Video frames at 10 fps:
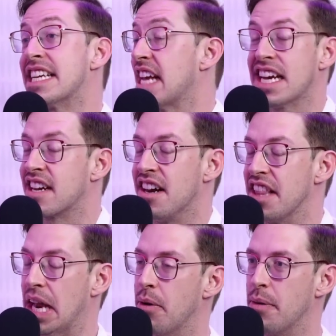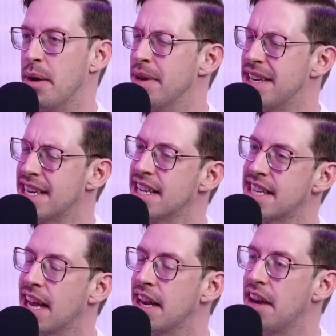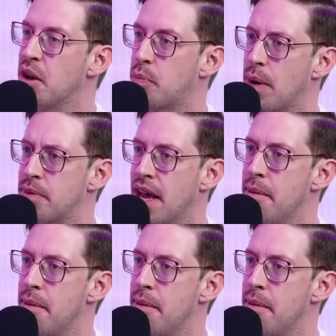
I guess I could call 911, but didn't it say it had no prep